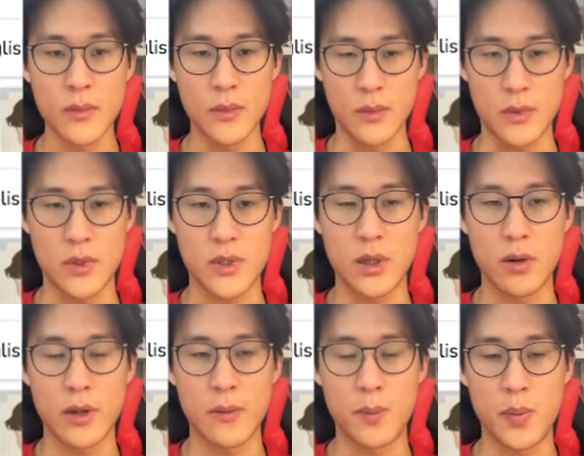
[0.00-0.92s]

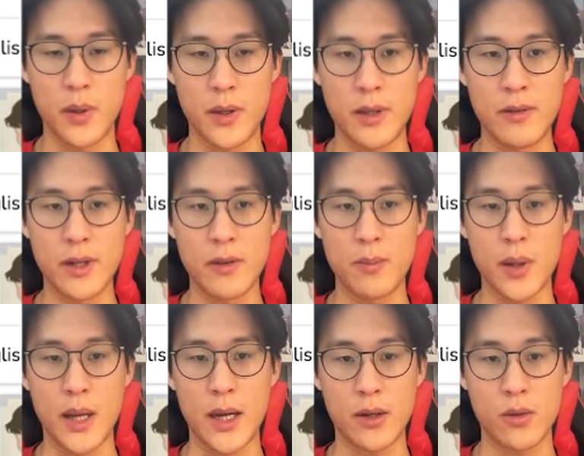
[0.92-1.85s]
So even if
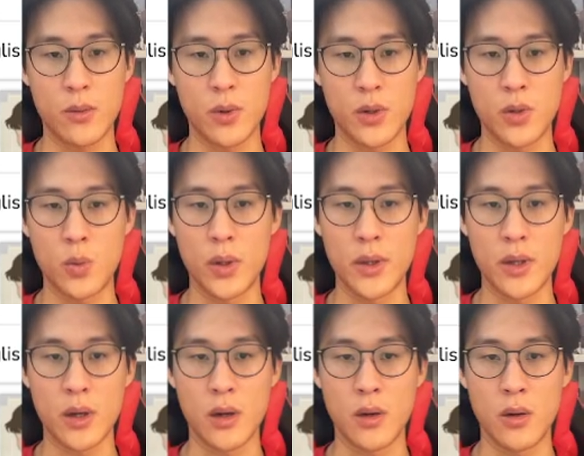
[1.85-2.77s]
black were to win the
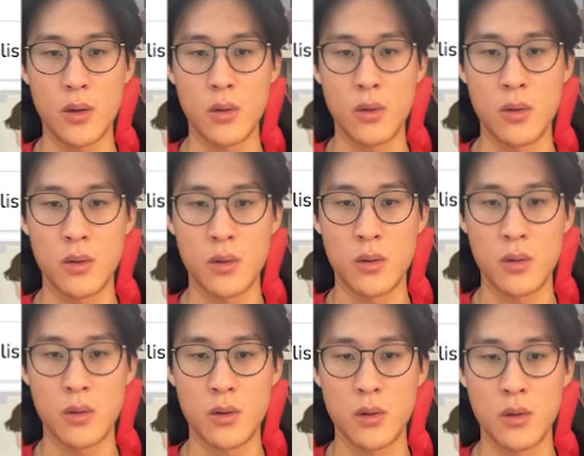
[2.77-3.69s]
ko,
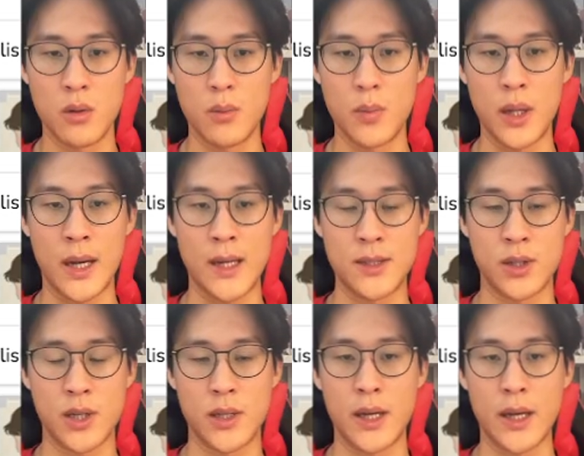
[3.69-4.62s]
black has to
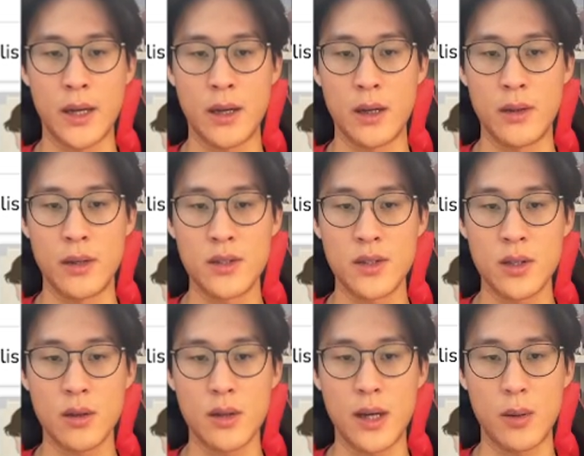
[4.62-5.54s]
connect here, and there's still
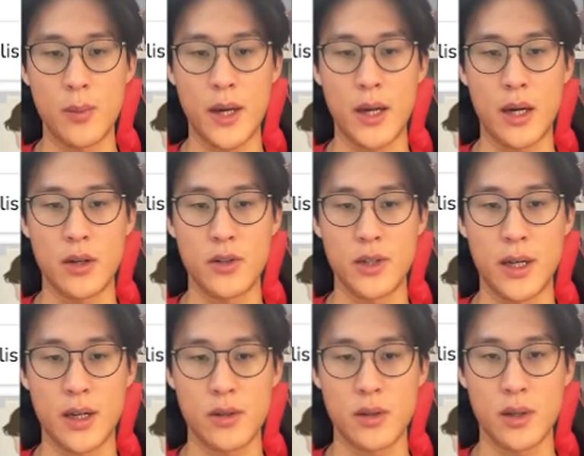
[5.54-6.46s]
a lot of bad aji
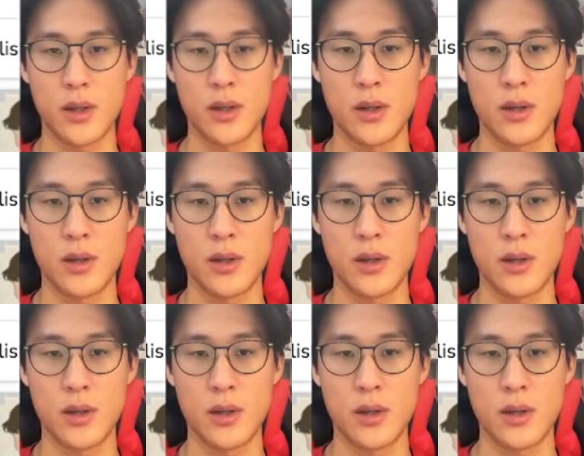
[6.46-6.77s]
actually.